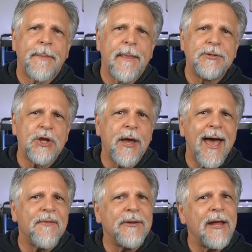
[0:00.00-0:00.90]
do you
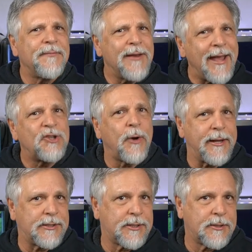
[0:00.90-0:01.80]
have enough
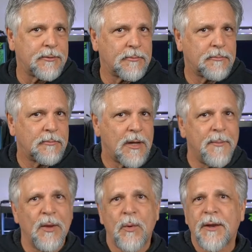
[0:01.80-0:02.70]
nitrates? I
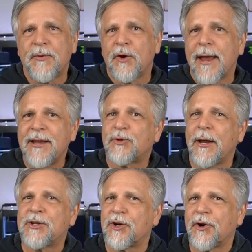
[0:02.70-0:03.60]
mean, what if your
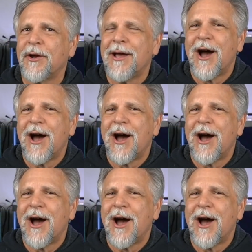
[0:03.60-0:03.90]
nitrates are